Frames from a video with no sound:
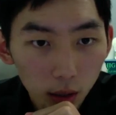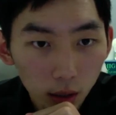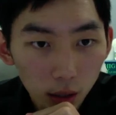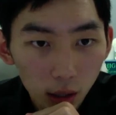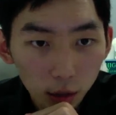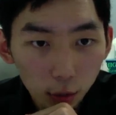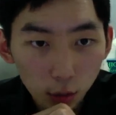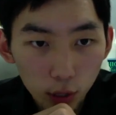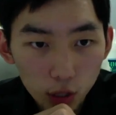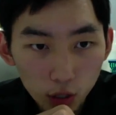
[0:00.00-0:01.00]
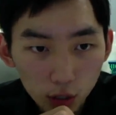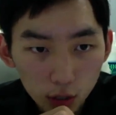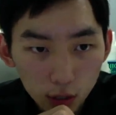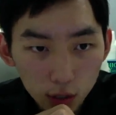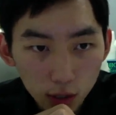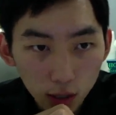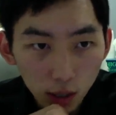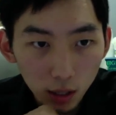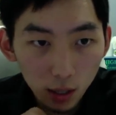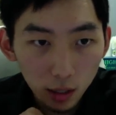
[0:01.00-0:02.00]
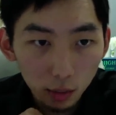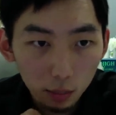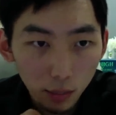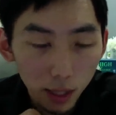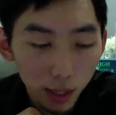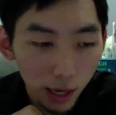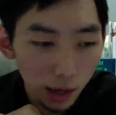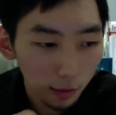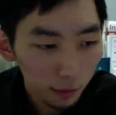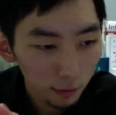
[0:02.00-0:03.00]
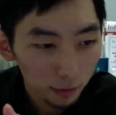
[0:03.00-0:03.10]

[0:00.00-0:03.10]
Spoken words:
Any other questions that anyone might have?